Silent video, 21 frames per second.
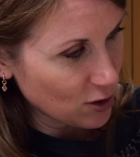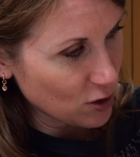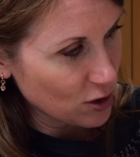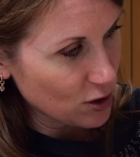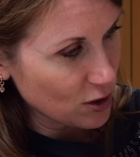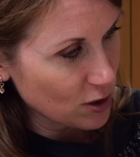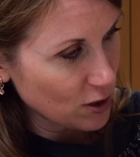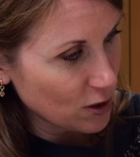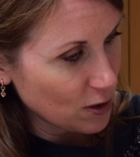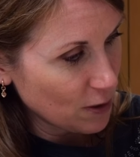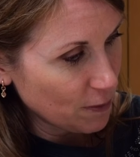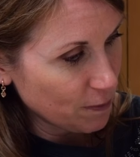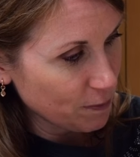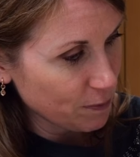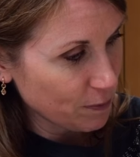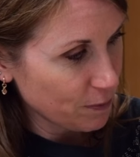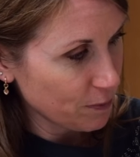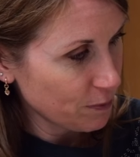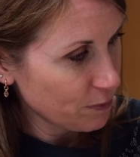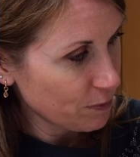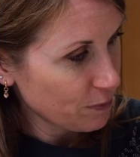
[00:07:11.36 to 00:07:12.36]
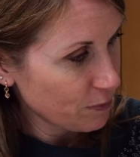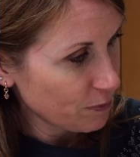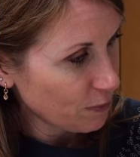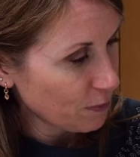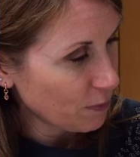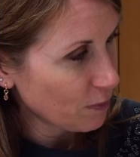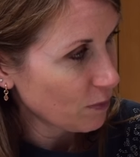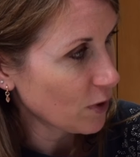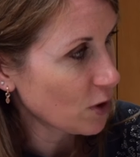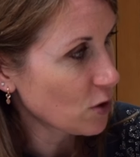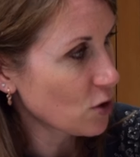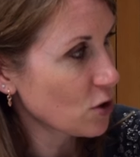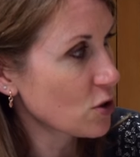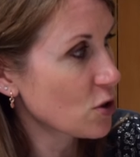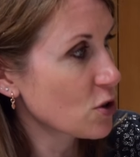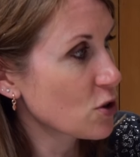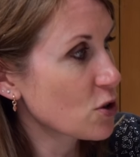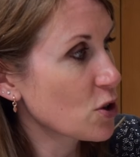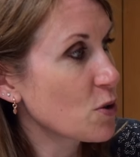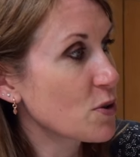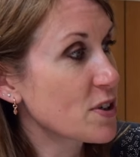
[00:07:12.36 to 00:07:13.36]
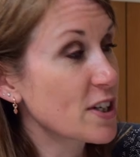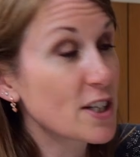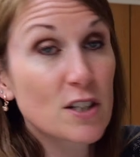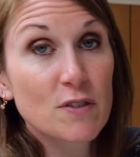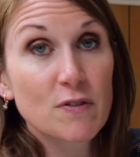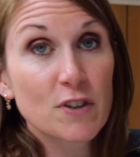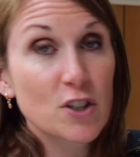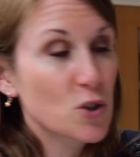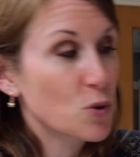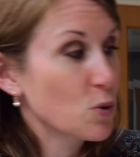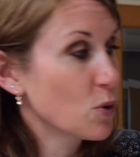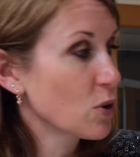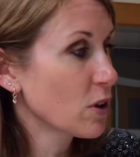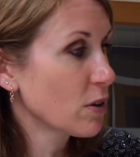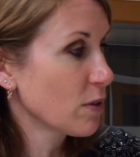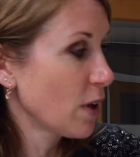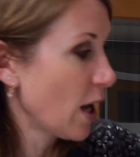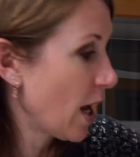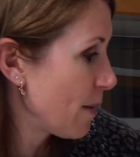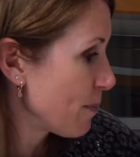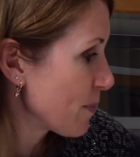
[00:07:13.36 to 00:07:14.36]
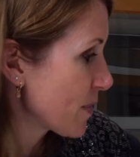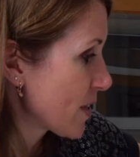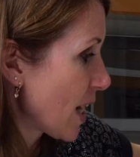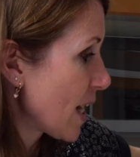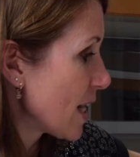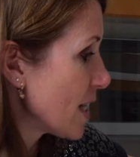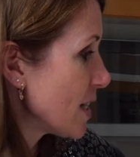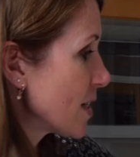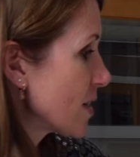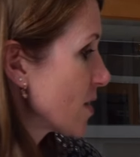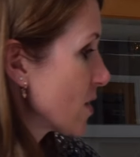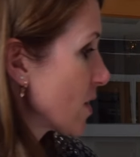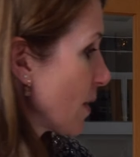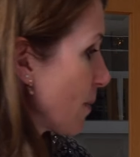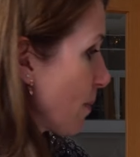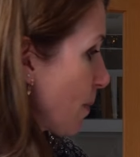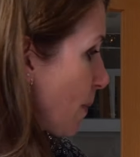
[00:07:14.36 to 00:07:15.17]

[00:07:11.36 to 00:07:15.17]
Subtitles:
just to suit individual tastes.